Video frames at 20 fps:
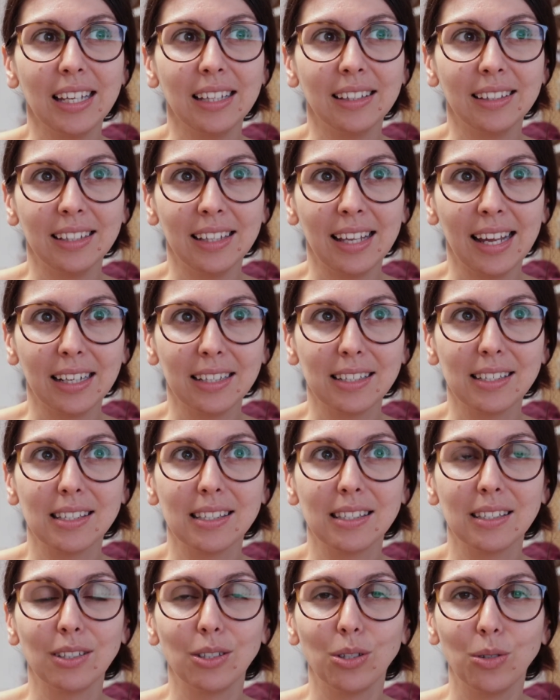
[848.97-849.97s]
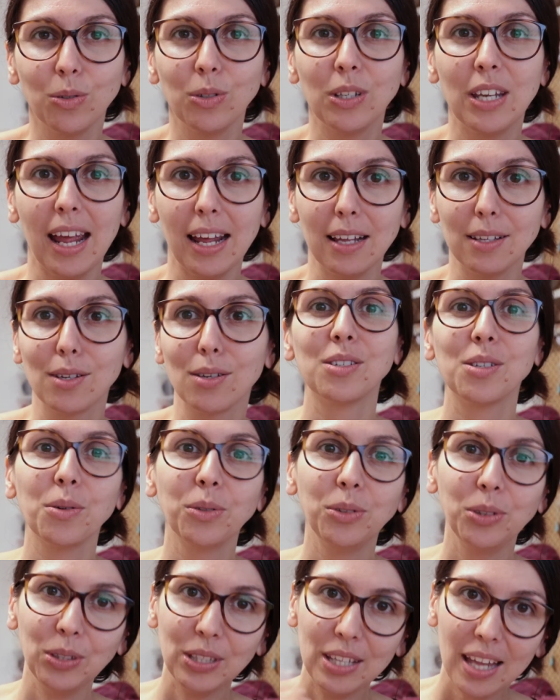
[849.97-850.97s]
in the next 2 days,
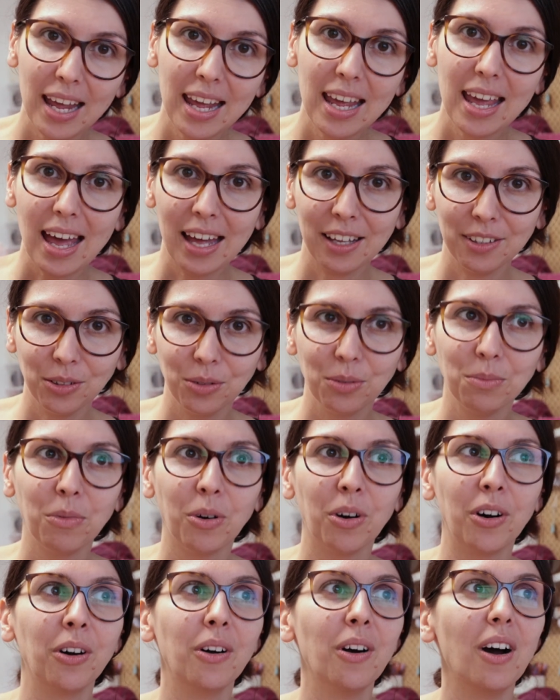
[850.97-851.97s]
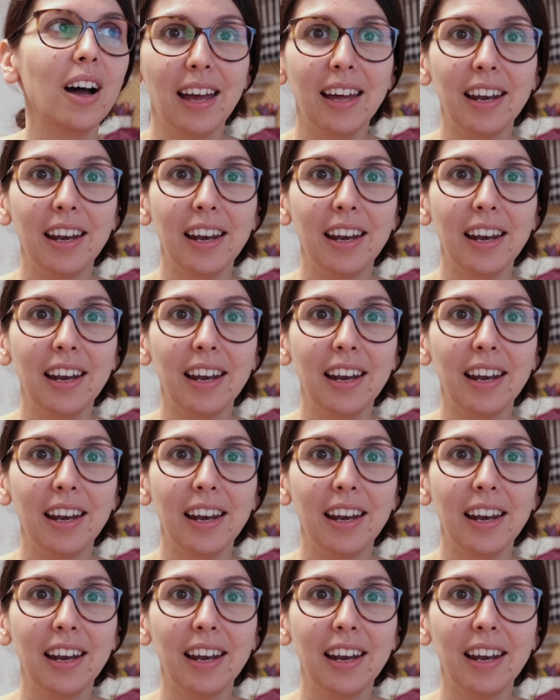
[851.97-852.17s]
so today and tomorrow.